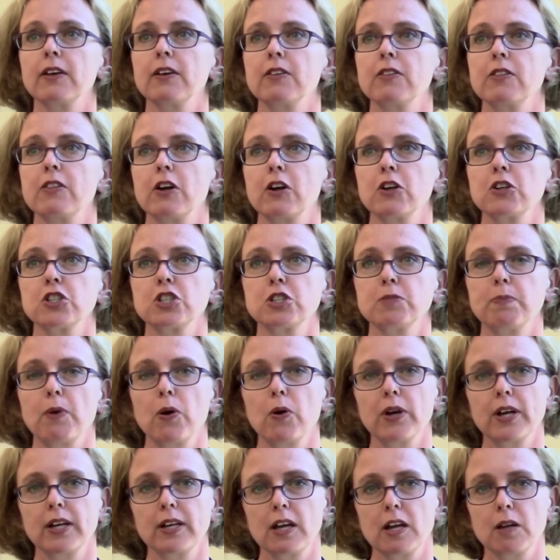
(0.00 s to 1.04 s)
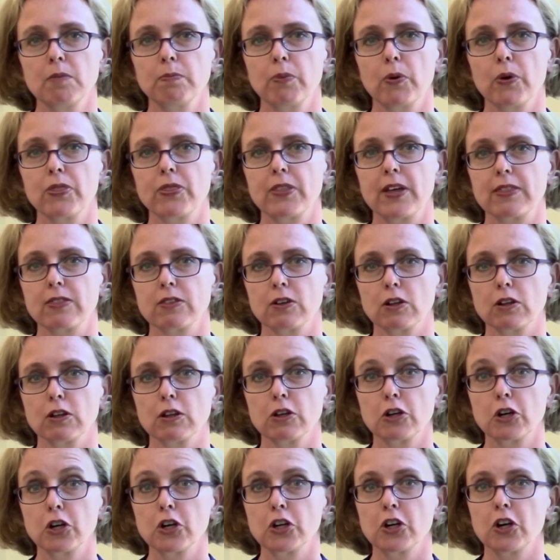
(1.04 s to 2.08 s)
There's spoken input that the
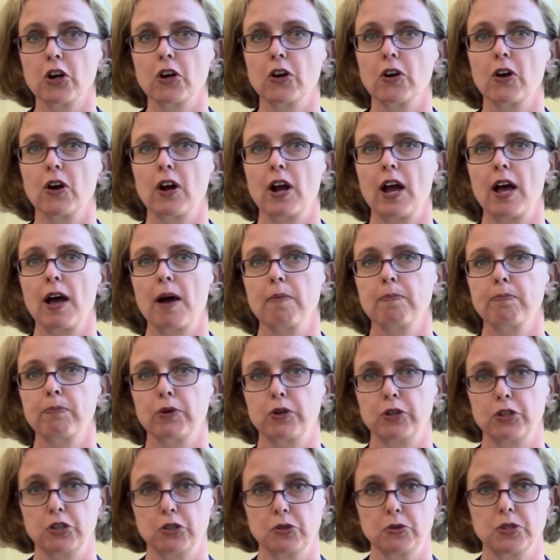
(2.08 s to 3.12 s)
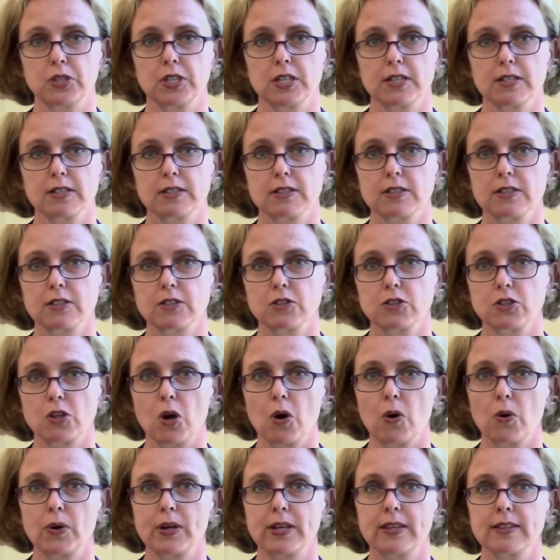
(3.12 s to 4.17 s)
learner produces.
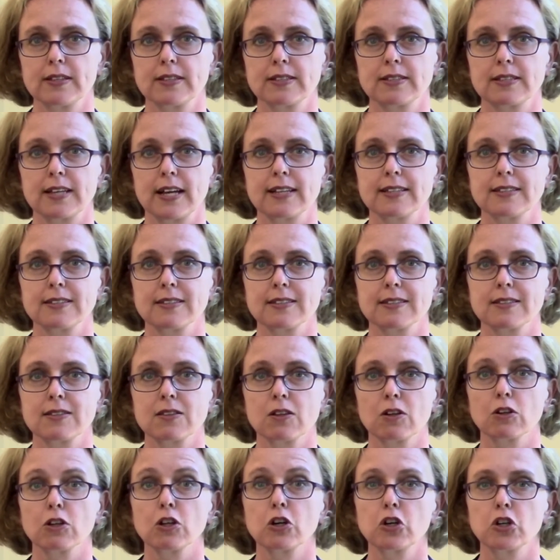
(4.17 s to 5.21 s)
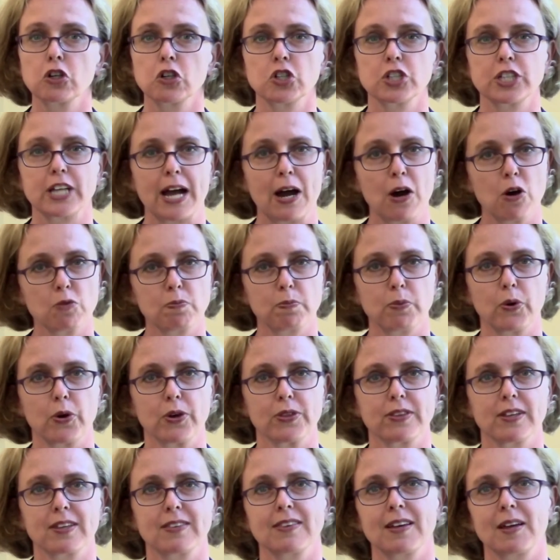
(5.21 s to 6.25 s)
So in this sense, it's the learner's output
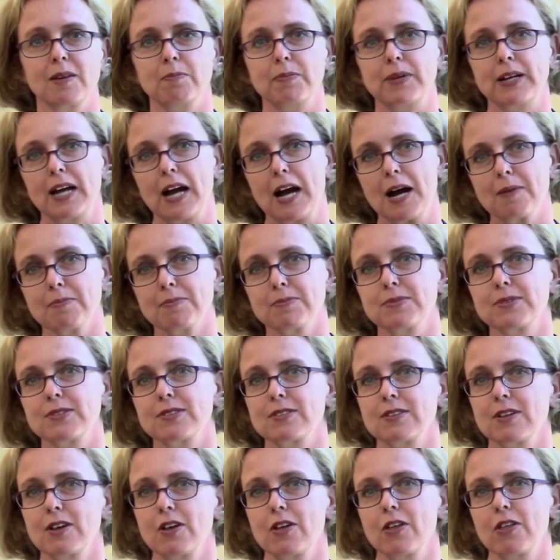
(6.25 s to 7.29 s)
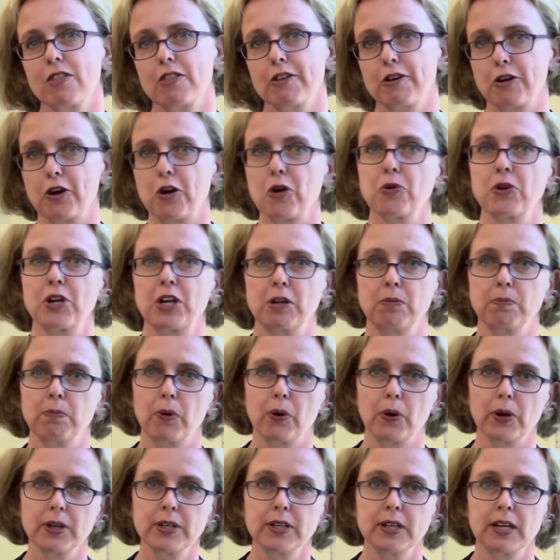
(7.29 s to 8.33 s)
that then becomes their own
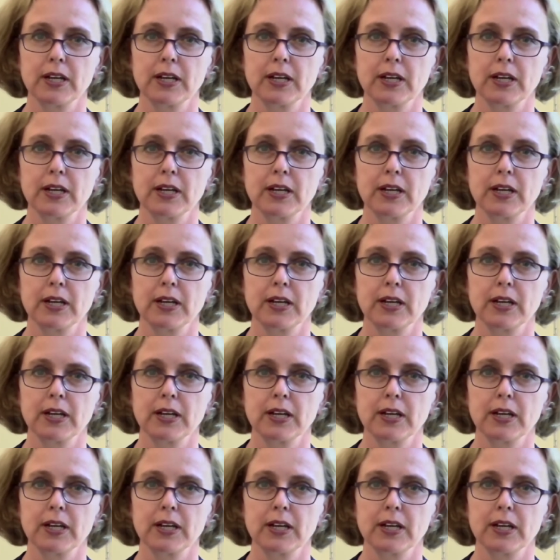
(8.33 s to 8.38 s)
input.